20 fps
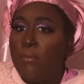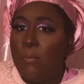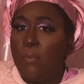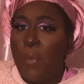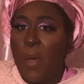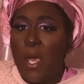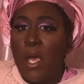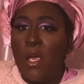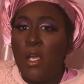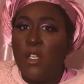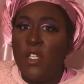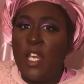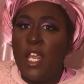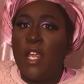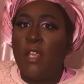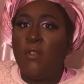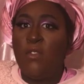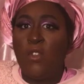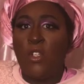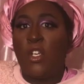better
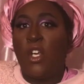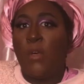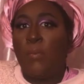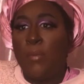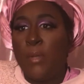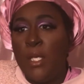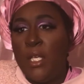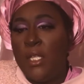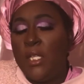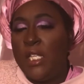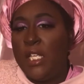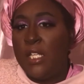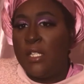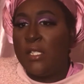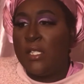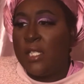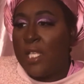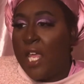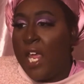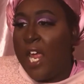than completely
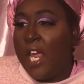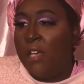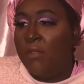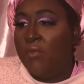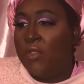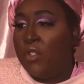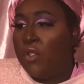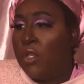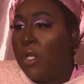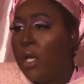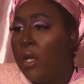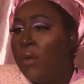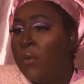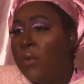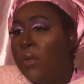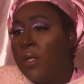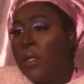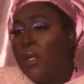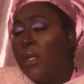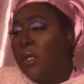enslaved.
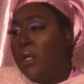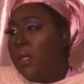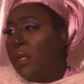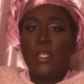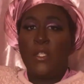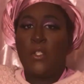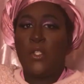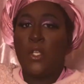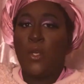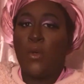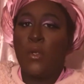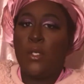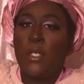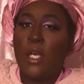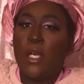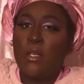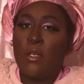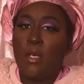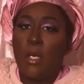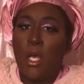And so
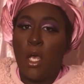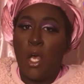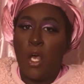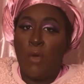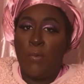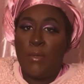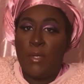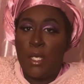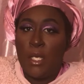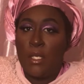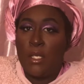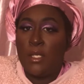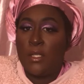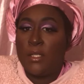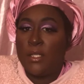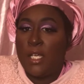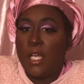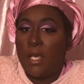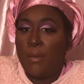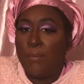another
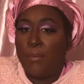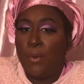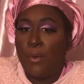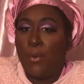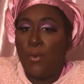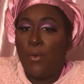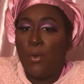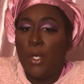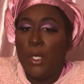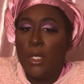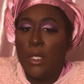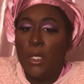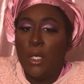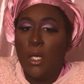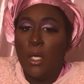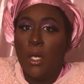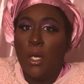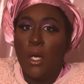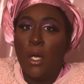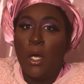example
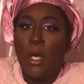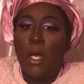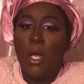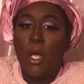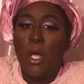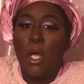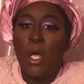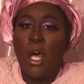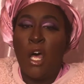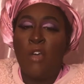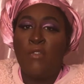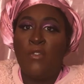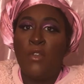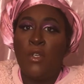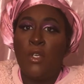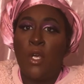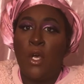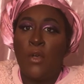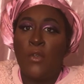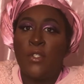of
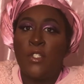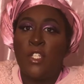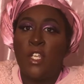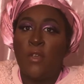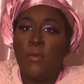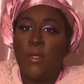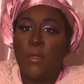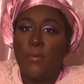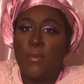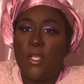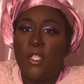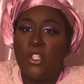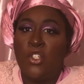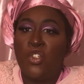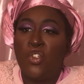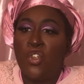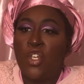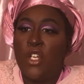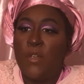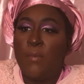some of the
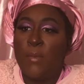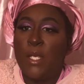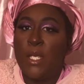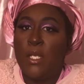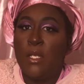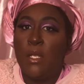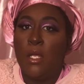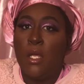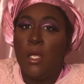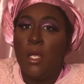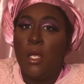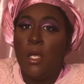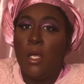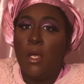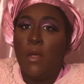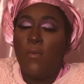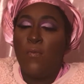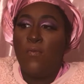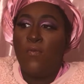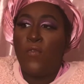mistreatment
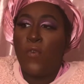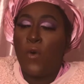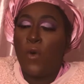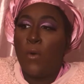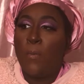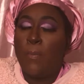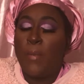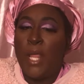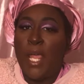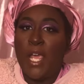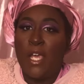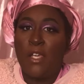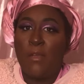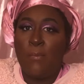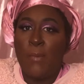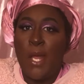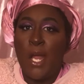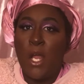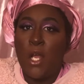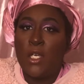for Black
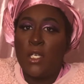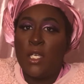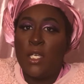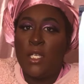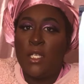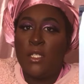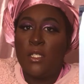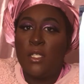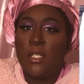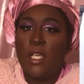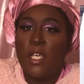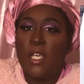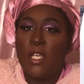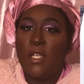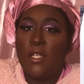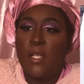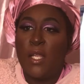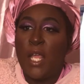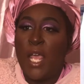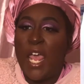Americans
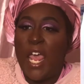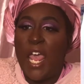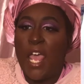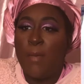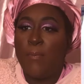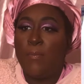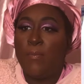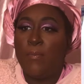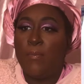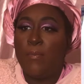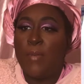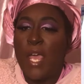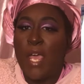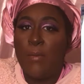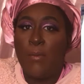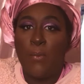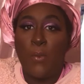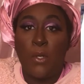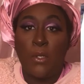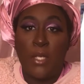in Happy
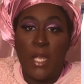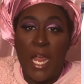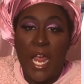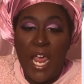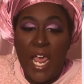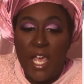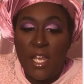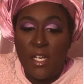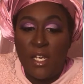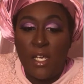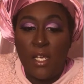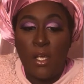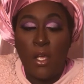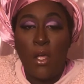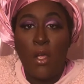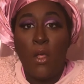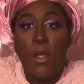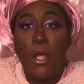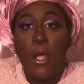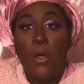Birthday Addie
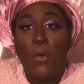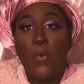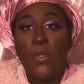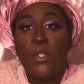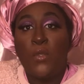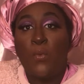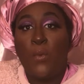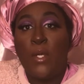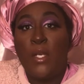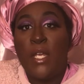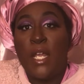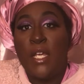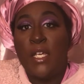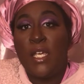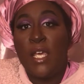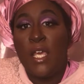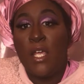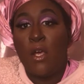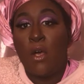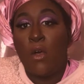was when they
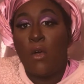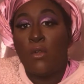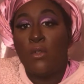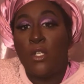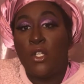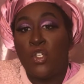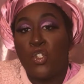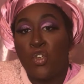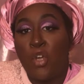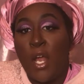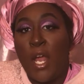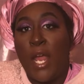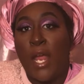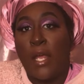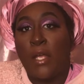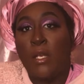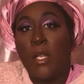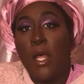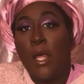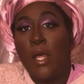get on the train.